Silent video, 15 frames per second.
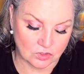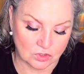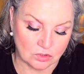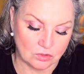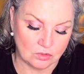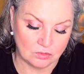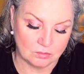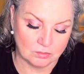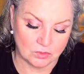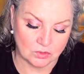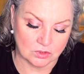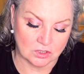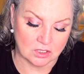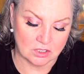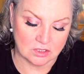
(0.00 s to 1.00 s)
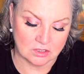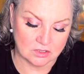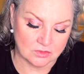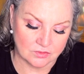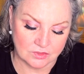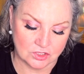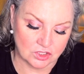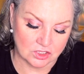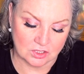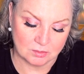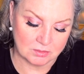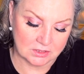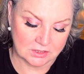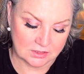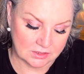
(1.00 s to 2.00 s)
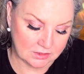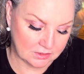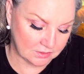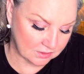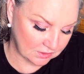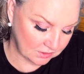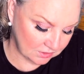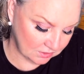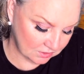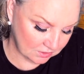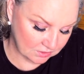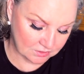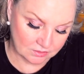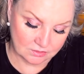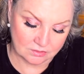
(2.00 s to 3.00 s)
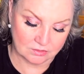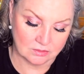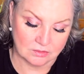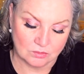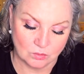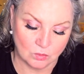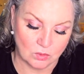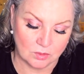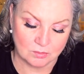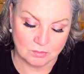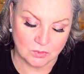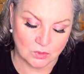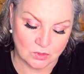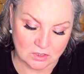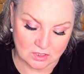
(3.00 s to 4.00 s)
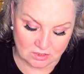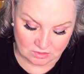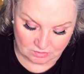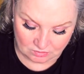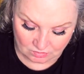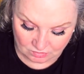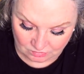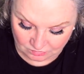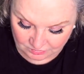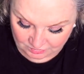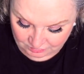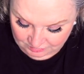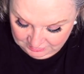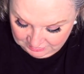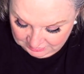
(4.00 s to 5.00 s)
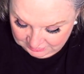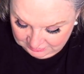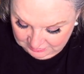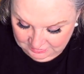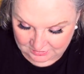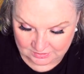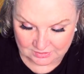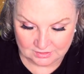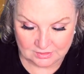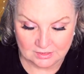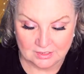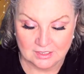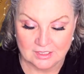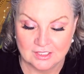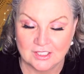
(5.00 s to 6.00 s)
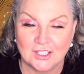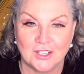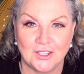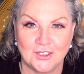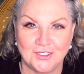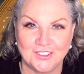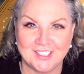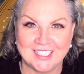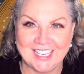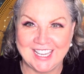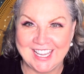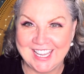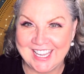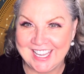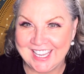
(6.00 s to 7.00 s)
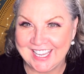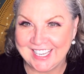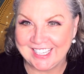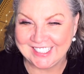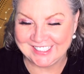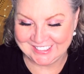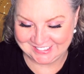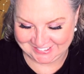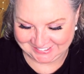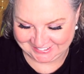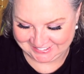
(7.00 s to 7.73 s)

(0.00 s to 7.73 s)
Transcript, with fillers: Two more cards for Gemini. There you go. One more card. Oh, there it is. Okay.